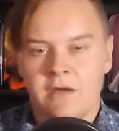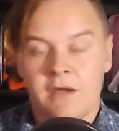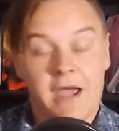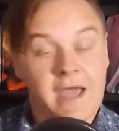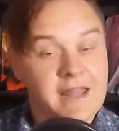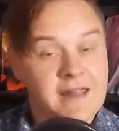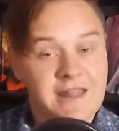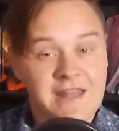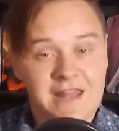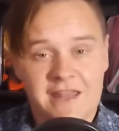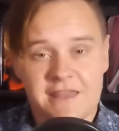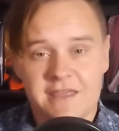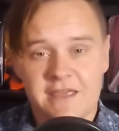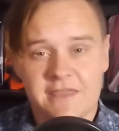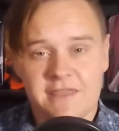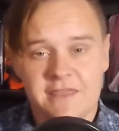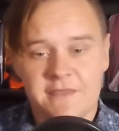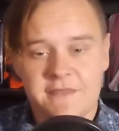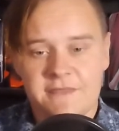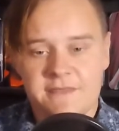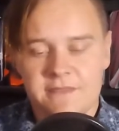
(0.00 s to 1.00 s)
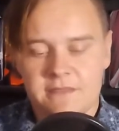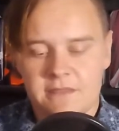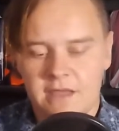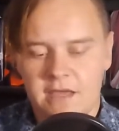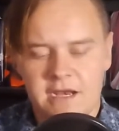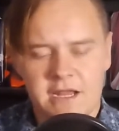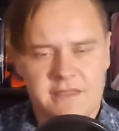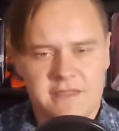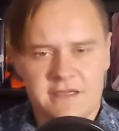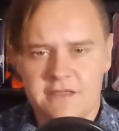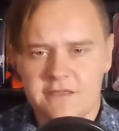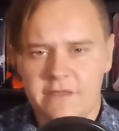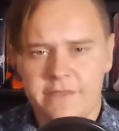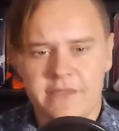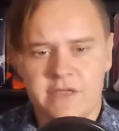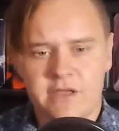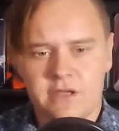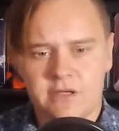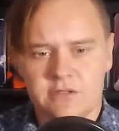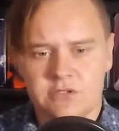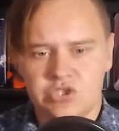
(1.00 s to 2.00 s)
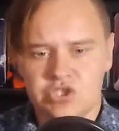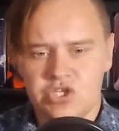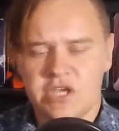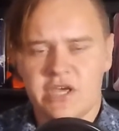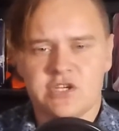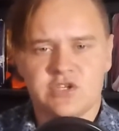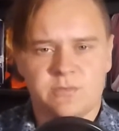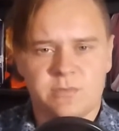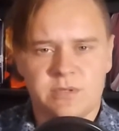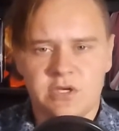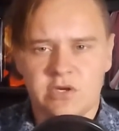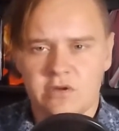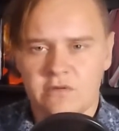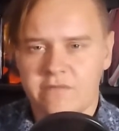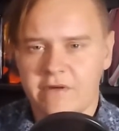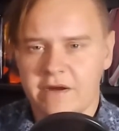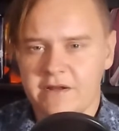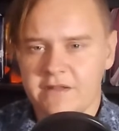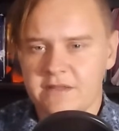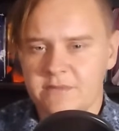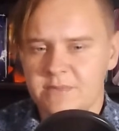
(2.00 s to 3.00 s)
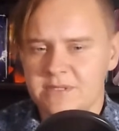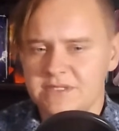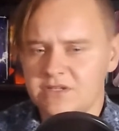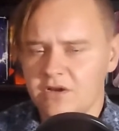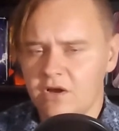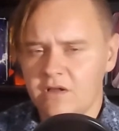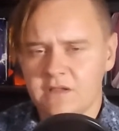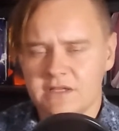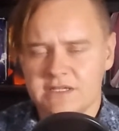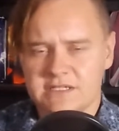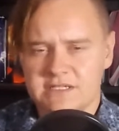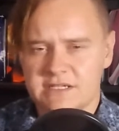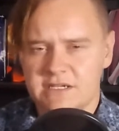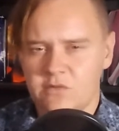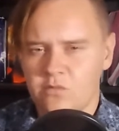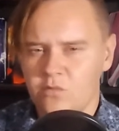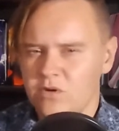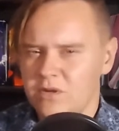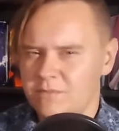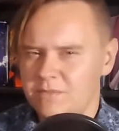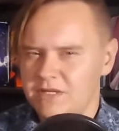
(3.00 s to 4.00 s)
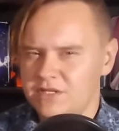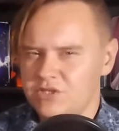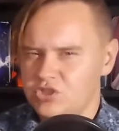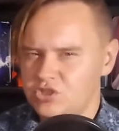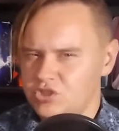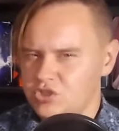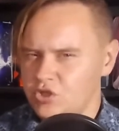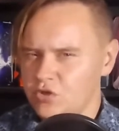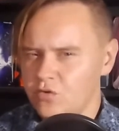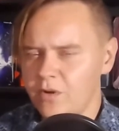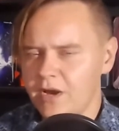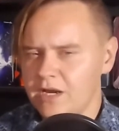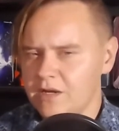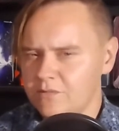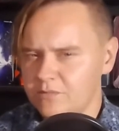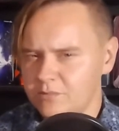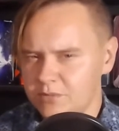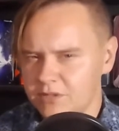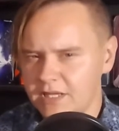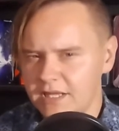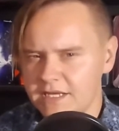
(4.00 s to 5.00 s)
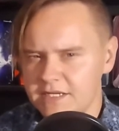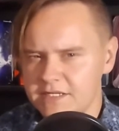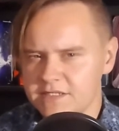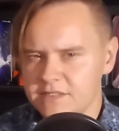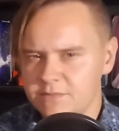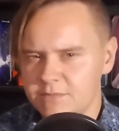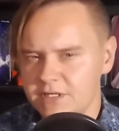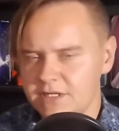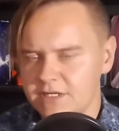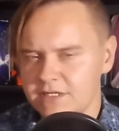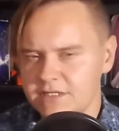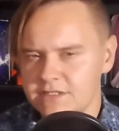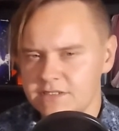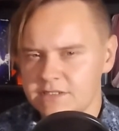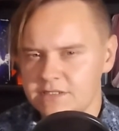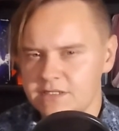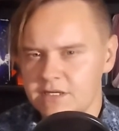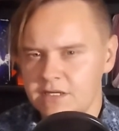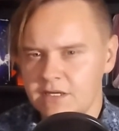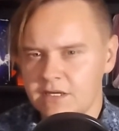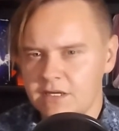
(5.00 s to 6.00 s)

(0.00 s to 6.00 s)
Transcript: And then I think that the GHB could finally be Talus, and it wouldn't be too out of place, because